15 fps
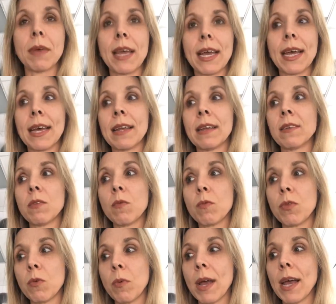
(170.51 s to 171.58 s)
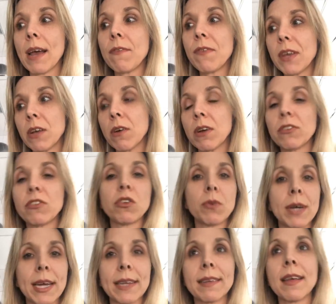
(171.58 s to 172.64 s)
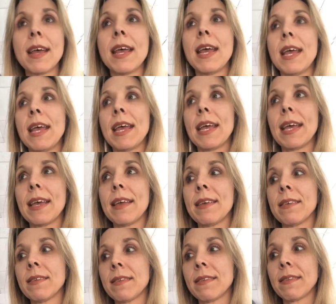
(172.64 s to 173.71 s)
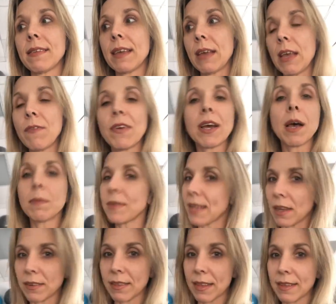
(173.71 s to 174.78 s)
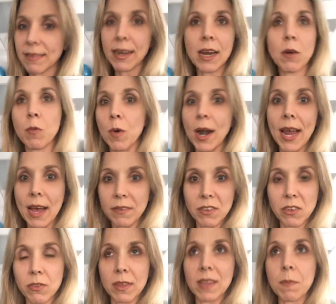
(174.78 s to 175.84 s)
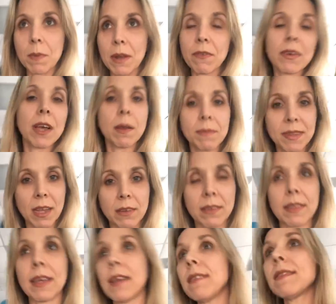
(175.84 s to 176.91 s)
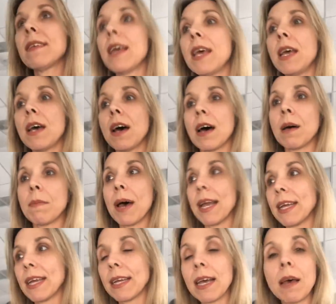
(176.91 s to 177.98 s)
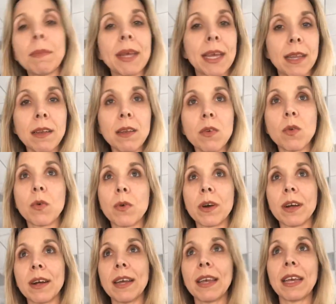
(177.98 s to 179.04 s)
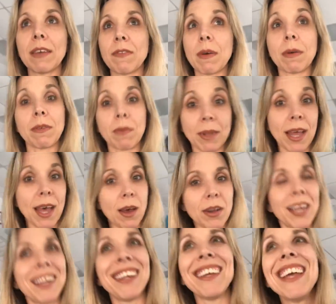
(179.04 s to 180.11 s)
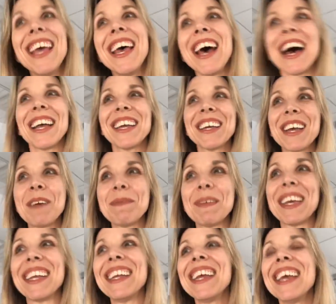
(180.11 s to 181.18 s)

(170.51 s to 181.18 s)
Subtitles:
And the way I figure I'll do it is if it comes down to this, and I don't want to have to do this, but if it comes down to this, I can come in, or if I'm allowed, I can come in